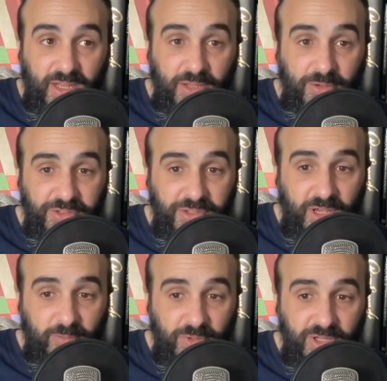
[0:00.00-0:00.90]
I also
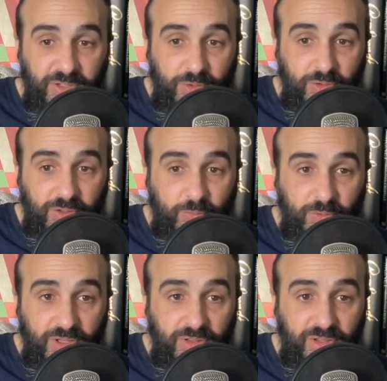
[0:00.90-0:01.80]
have been in talks
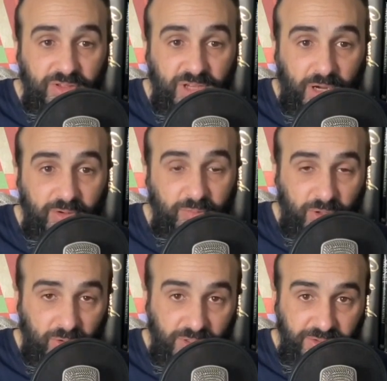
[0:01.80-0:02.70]
with Jared
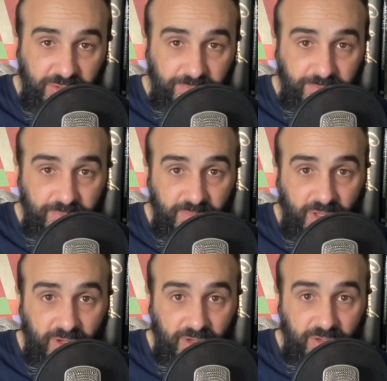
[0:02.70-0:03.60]
Muralt
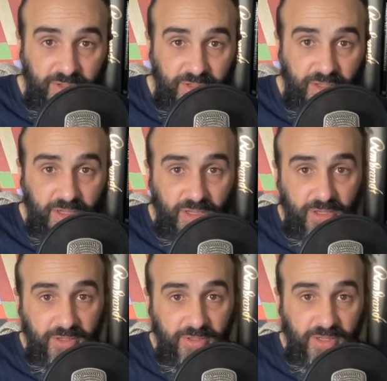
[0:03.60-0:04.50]
on
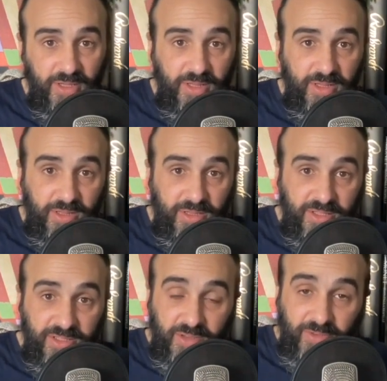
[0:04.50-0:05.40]
uh,
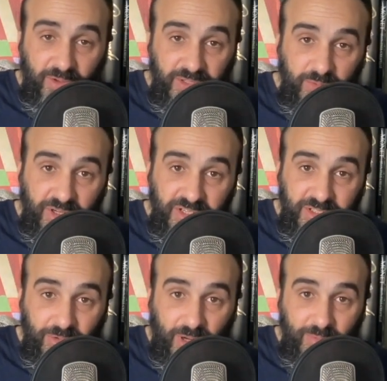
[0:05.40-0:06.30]
because I found him on
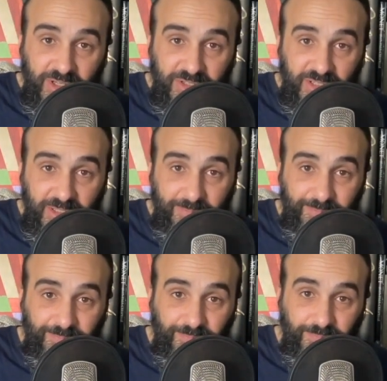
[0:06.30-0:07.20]
Instagram initially.
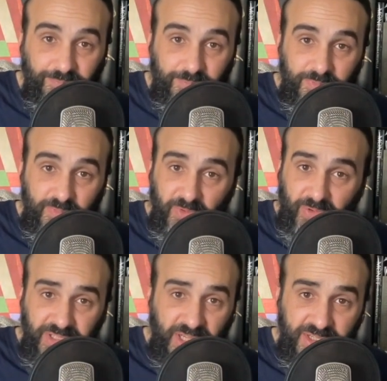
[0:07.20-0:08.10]

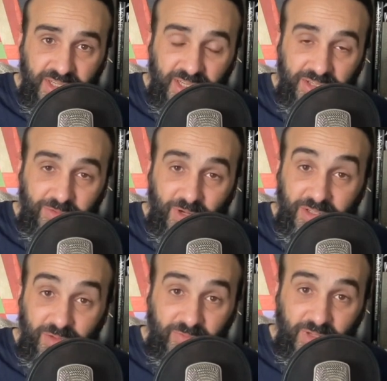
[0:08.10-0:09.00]
Fantastic
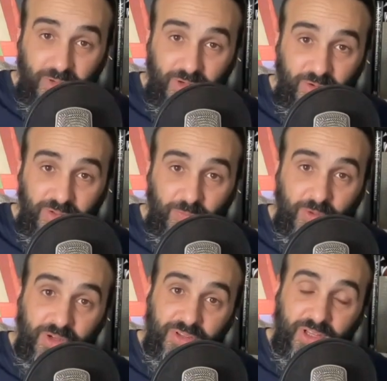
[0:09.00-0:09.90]
illustrator. If you don't know his
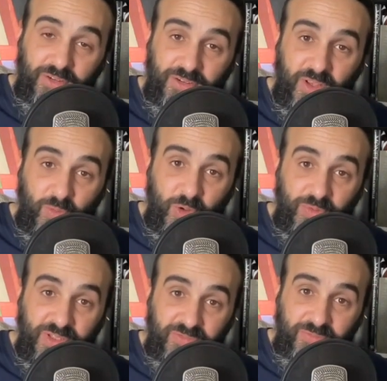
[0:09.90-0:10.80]
work, then look him
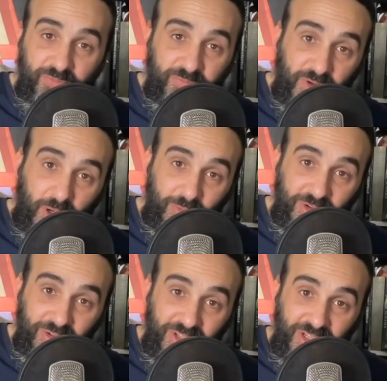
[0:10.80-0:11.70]
up. He's
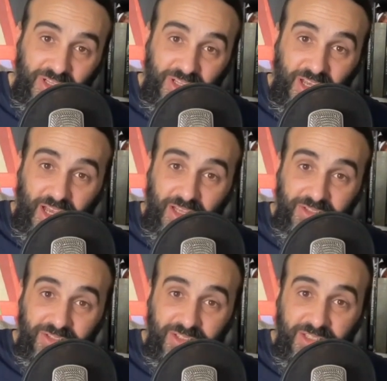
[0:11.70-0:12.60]
phenomenal,
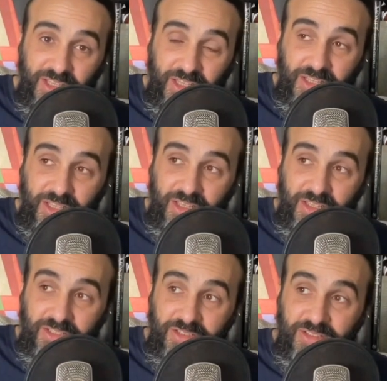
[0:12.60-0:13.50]
and he
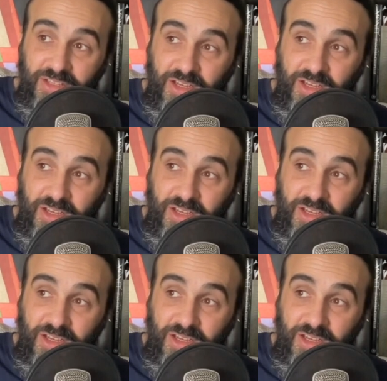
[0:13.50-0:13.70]
is.